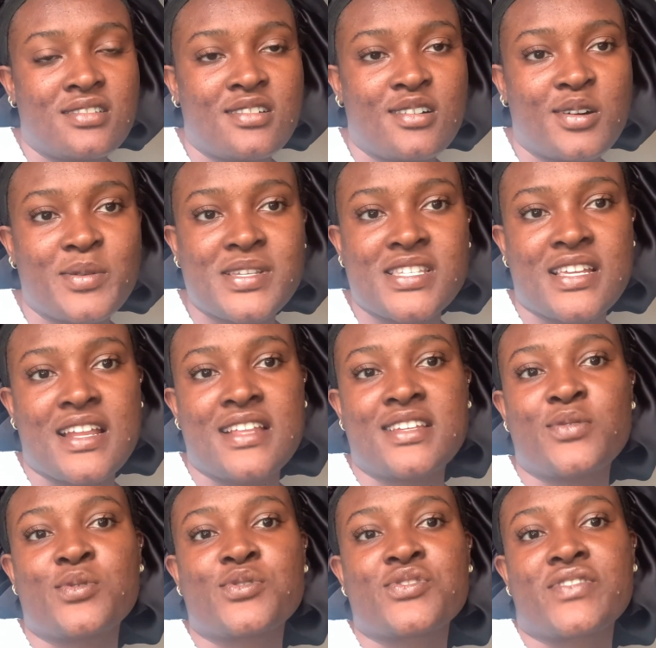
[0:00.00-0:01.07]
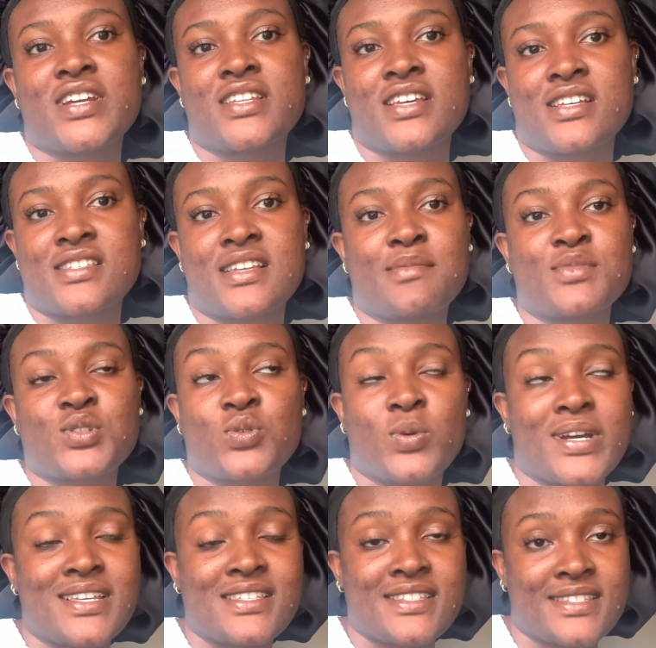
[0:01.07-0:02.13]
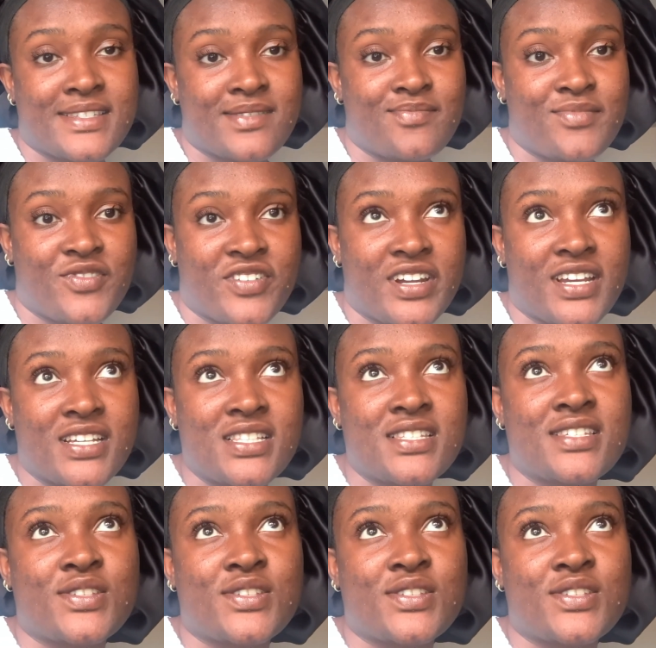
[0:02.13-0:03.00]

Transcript: always said I didn't want to write the exam twice, right?